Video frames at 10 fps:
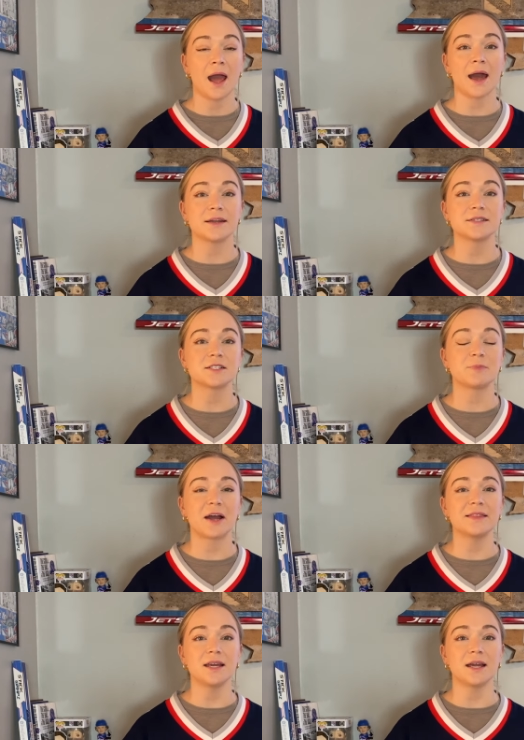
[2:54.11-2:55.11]
And
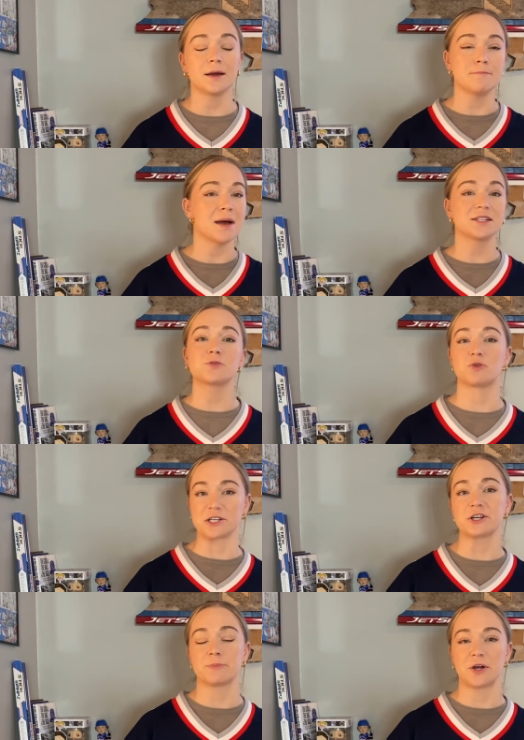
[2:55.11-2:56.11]
despite the immense
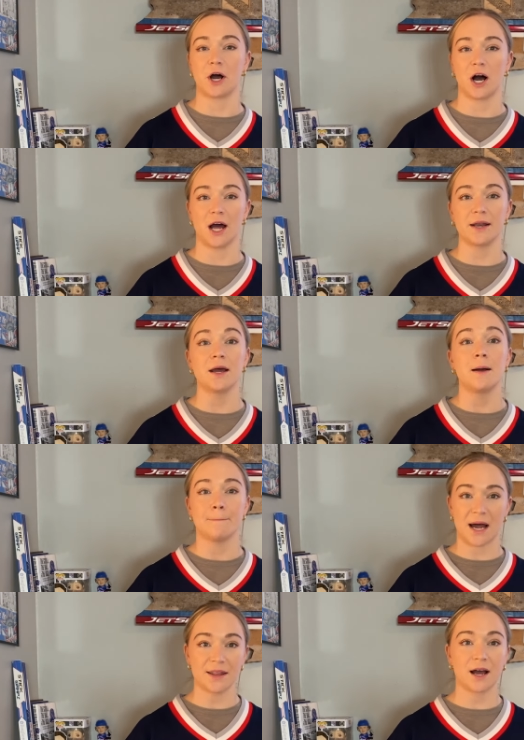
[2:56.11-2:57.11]
pressure put on
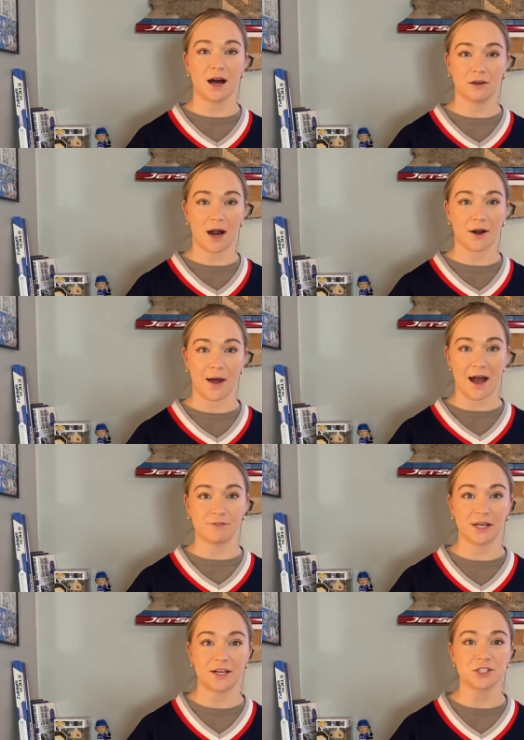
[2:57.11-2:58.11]
by the Colorado
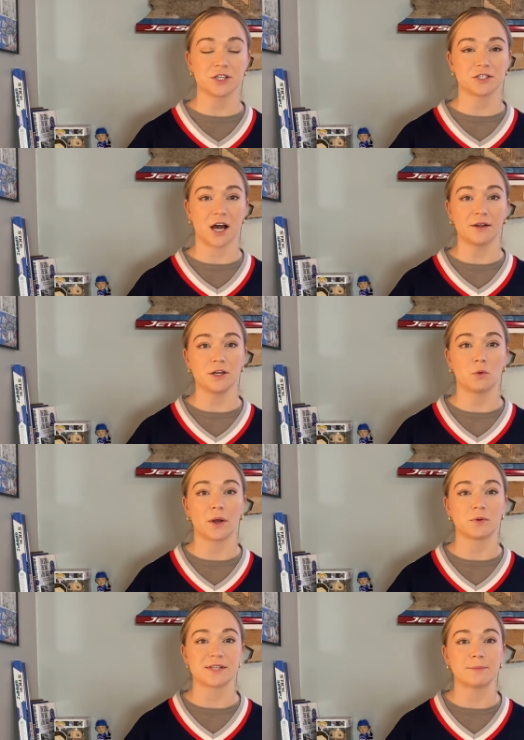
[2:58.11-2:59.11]
Avalanche, Jonathan
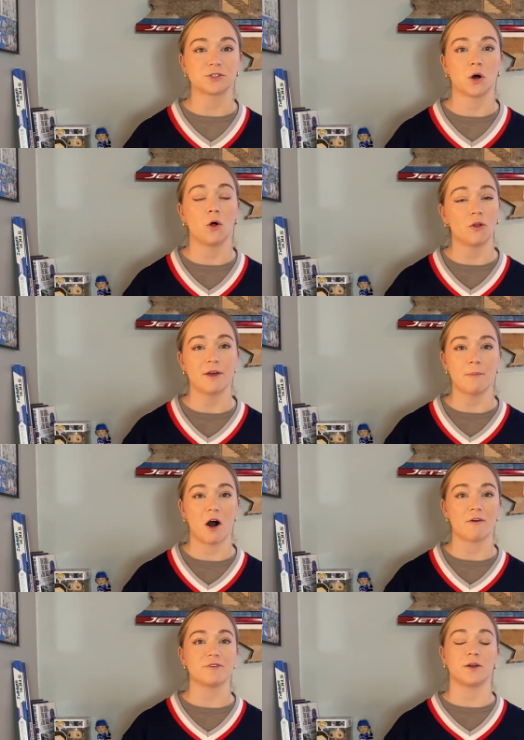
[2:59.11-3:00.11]
Quick was able to hold them
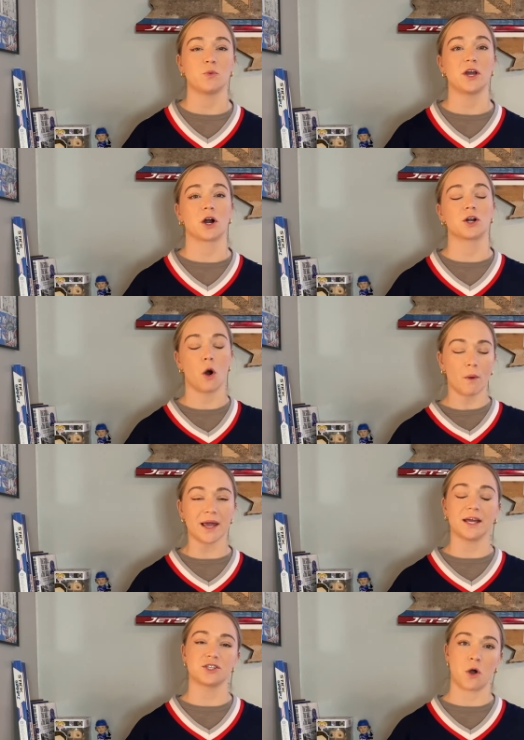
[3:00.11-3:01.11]
off, and we are going
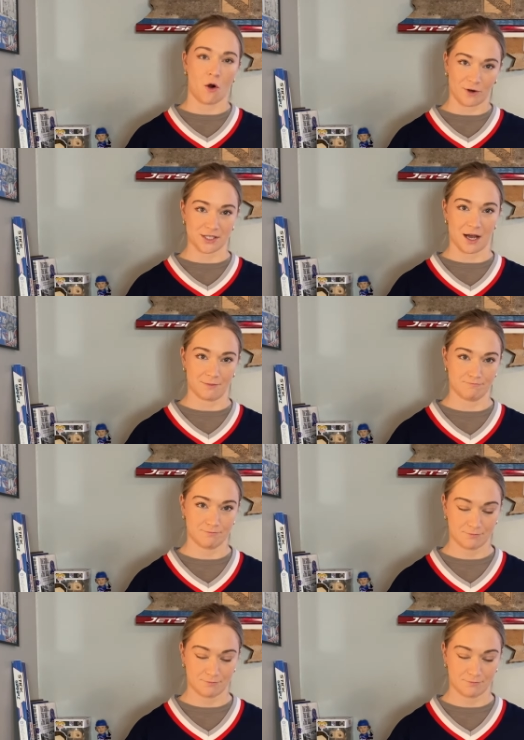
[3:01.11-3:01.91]
into overtime.